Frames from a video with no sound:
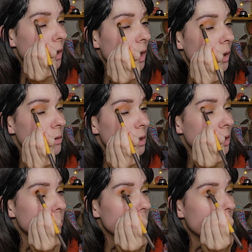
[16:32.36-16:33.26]
How
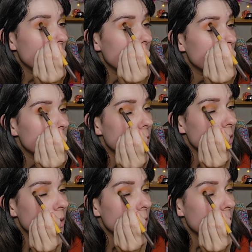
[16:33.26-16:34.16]
deeper can I
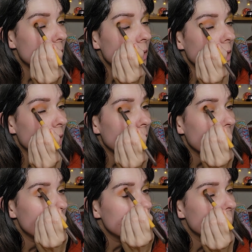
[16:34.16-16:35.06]
do? Okay, I
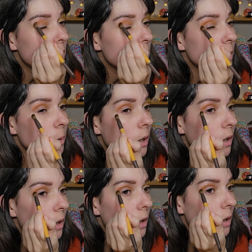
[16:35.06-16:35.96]
can do it
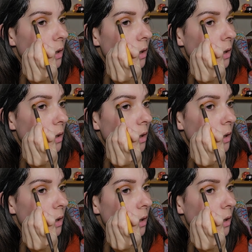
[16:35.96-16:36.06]
deeper.